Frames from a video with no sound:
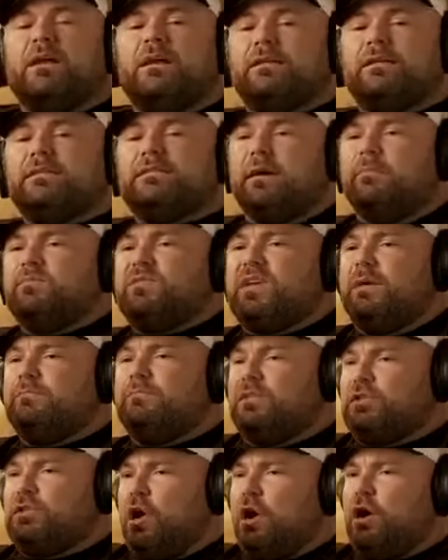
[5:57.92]

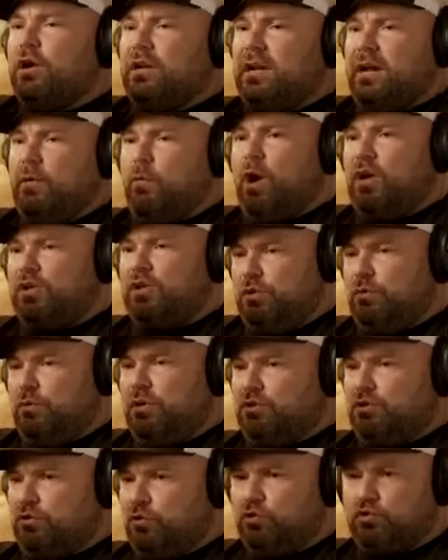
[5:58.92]
Sometimes it's hard, and I watch you
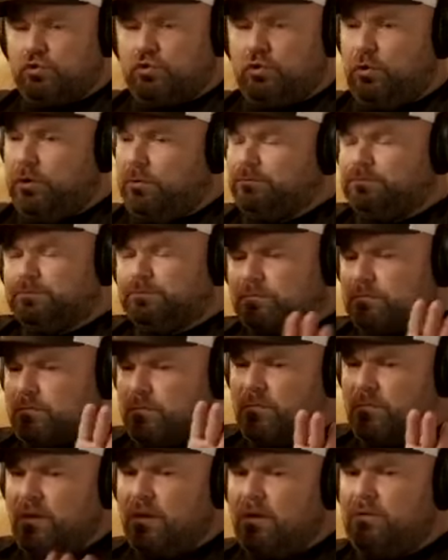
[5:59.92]
on social. And
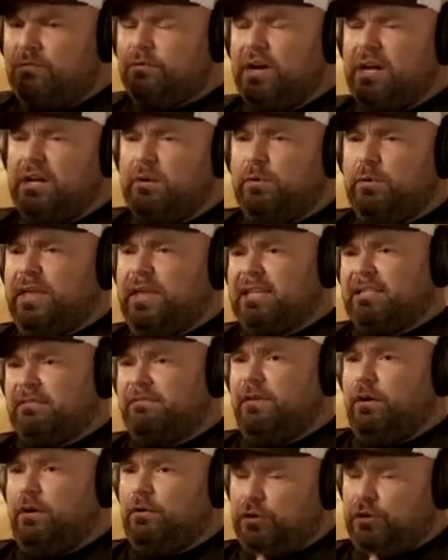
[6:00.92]
for anyone that
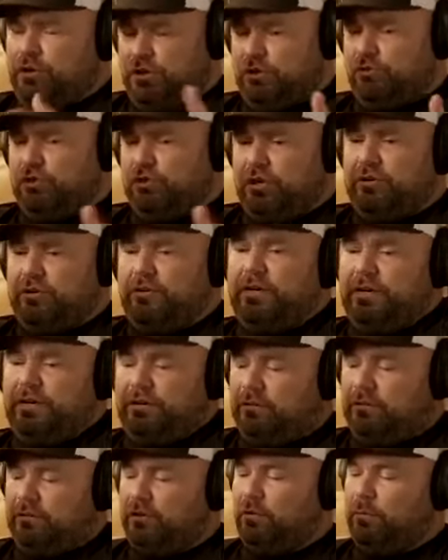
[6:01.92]
hasn't followed her, she'll share here
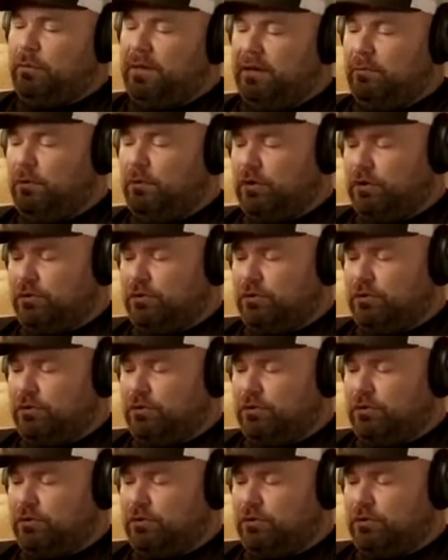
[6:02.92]
in a little bit what her